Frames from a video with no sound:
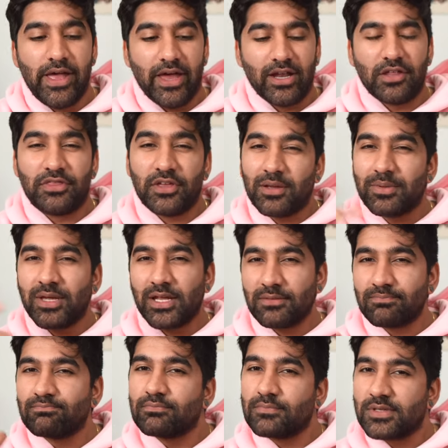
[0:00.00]
And I think I'm
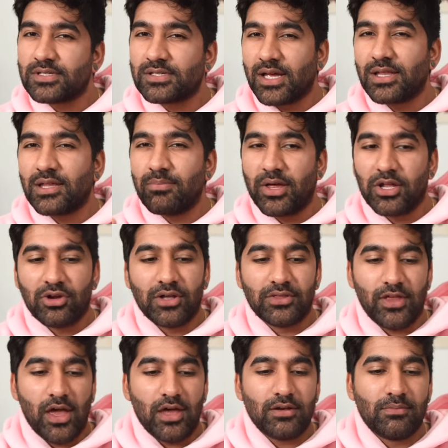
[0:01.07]
getting slightly better at
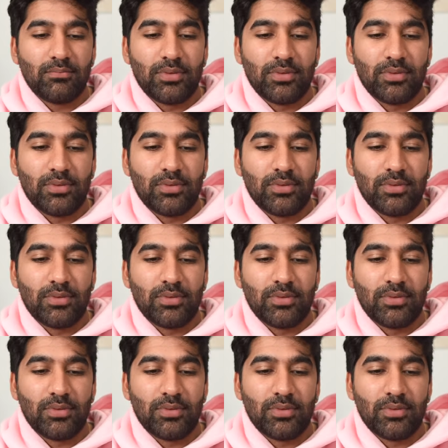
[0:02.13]
that,